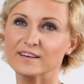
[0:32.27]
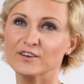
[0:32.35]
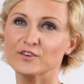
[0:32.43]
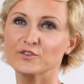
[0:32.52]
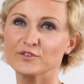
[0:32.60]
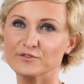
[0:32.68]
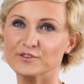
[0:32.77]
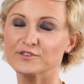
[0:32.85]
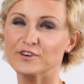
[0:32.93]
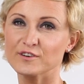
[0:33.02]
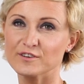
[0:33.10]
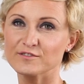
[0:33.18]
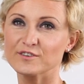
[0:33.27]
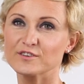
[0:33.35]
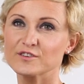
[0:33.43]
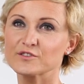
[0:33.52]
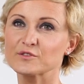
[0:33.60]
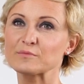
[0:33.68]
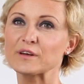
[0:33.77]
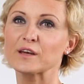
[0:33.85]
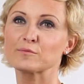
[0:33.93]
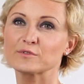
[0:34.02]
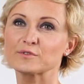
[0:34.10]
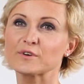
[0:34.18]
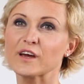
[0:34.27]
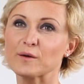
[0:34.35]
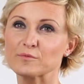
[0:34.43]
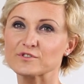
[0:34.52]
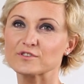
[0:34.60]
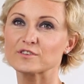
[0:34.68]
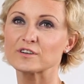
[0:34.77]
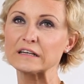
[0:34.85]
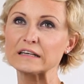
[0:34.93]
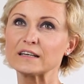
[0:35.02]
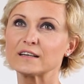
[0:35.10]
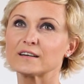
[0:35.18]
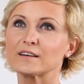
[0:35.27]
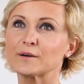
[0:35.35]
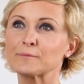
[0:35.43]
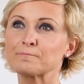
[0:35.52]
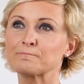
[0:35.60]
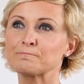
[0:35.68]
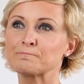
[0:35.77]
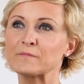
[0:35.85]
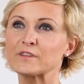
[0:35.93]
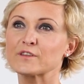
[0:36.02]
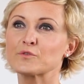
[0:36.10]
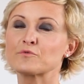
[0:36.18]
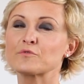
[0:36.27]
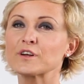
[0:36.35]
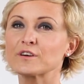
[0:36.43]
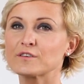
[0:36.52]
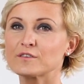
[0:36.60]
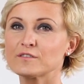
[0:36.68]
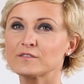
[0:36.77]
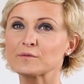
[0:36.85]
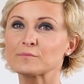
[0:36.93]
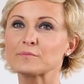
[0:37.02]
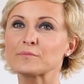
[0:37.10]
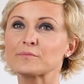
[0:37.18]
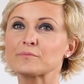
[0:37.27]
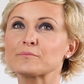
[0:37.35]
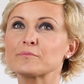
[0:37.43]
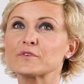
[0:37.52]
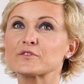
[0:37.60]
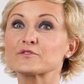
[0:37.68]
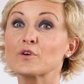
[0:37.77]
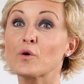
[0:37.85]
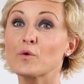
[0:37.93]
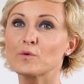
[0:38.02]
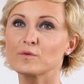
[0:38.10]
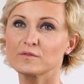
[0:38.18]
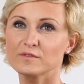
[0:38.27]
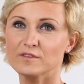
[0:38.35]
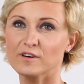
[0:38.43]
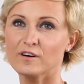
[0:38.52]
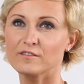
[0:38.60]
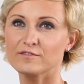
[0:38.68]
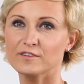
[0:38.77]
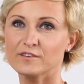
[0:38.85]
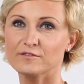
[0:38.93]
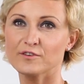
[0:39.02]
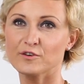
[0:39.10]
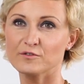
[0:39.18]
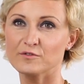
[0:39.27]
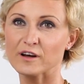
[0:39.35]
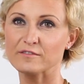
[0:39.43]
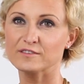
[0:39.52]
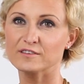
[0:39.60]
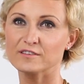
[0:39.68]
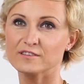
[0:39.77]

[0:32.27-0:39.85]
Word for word: a good photographer should be able to capture the real soul of a photographed